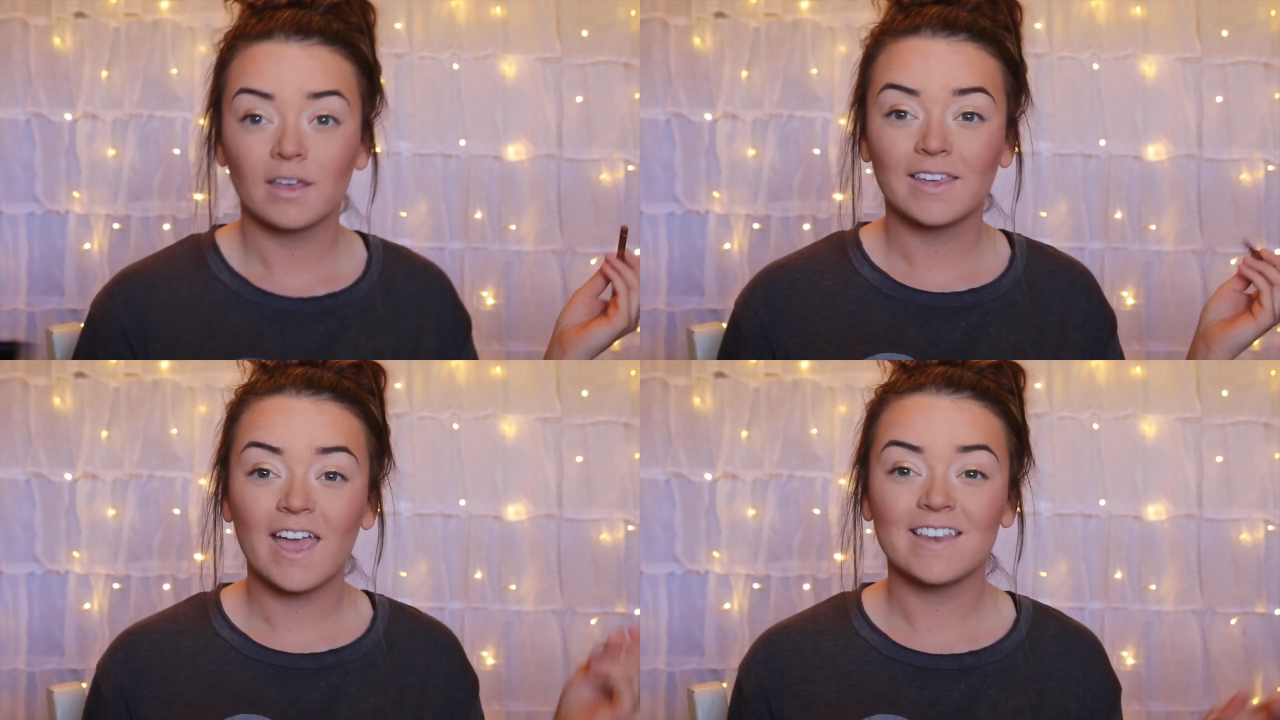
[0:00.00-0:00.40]

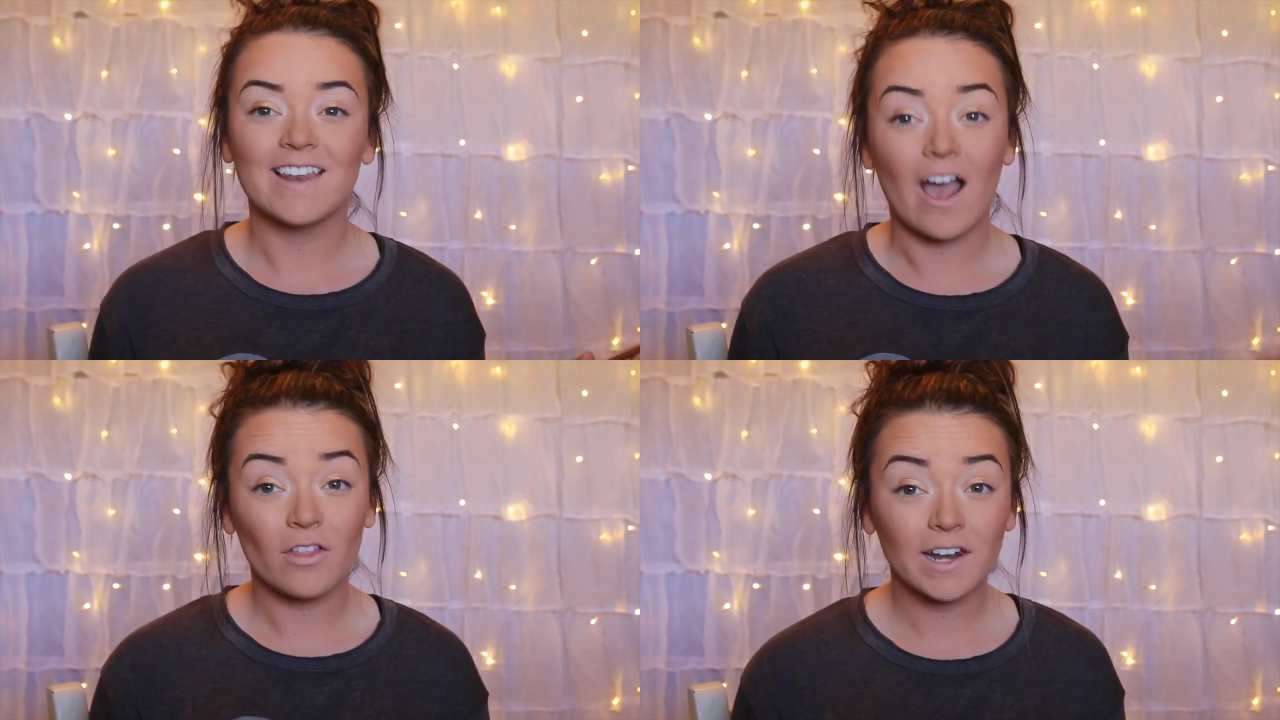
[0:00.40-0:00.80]
Okay,
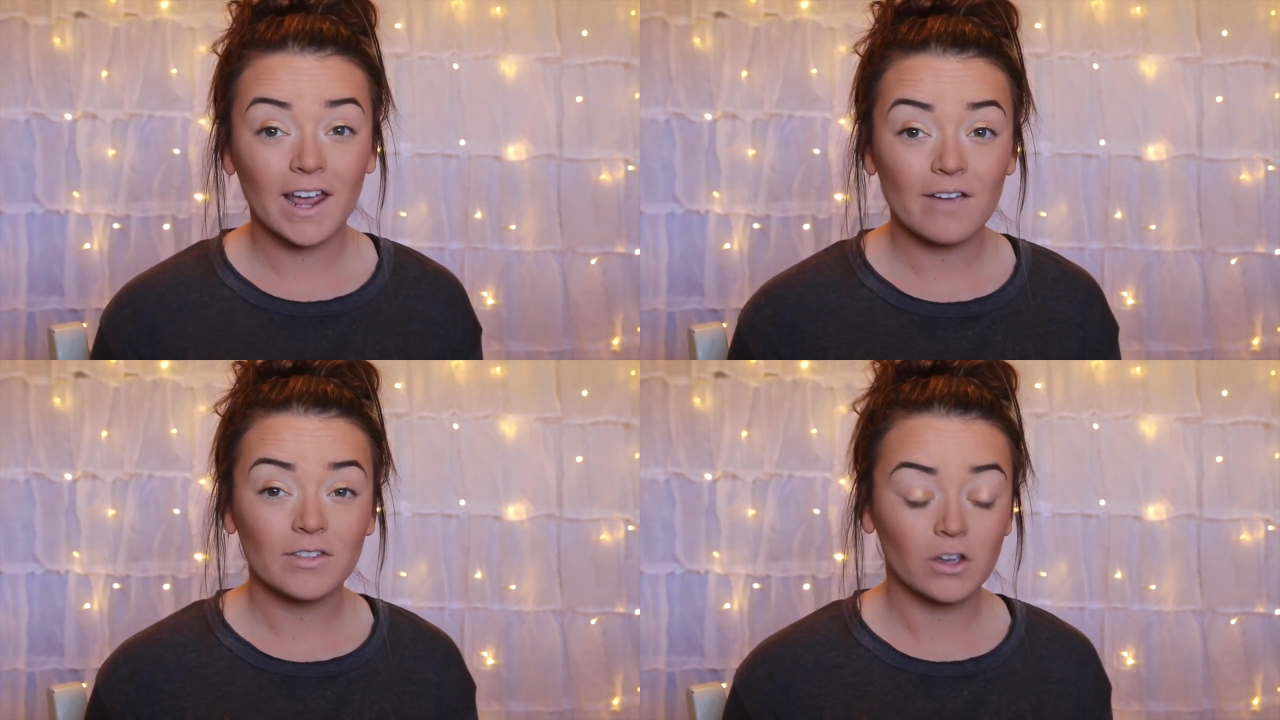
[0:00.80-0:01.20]
now that I
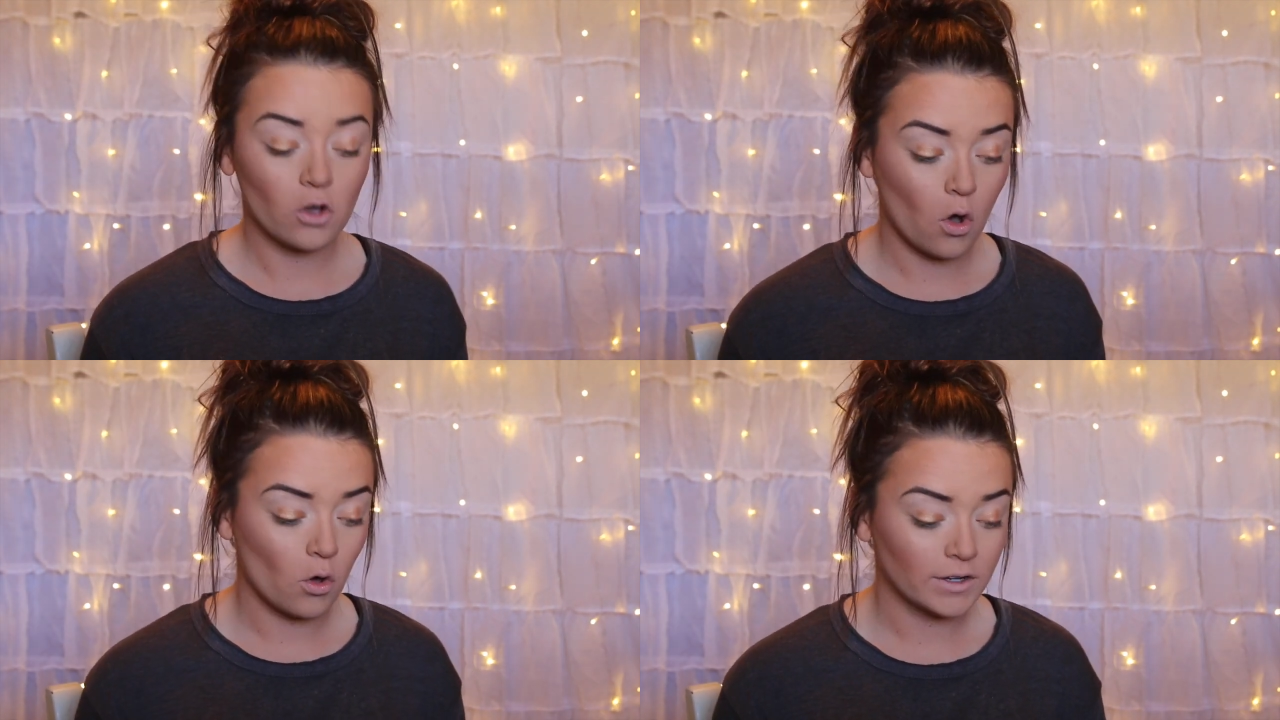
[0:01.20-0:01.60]
have the
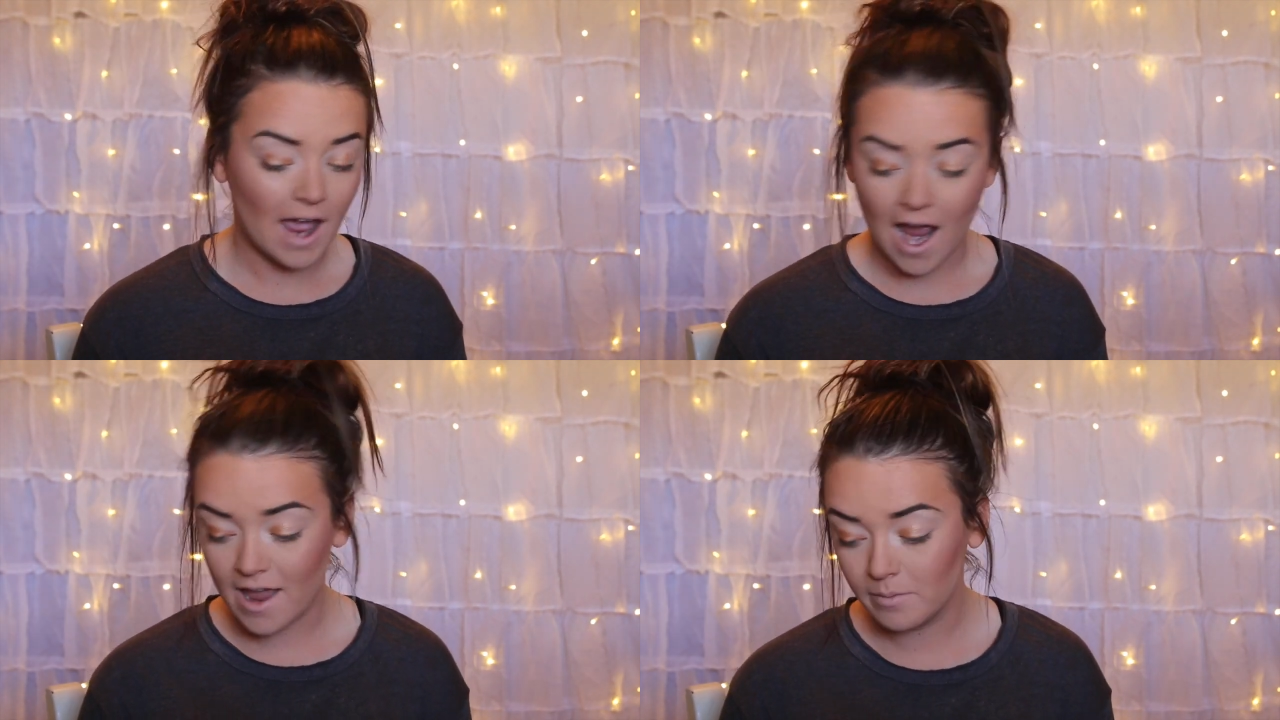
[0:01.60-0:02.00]
gold, I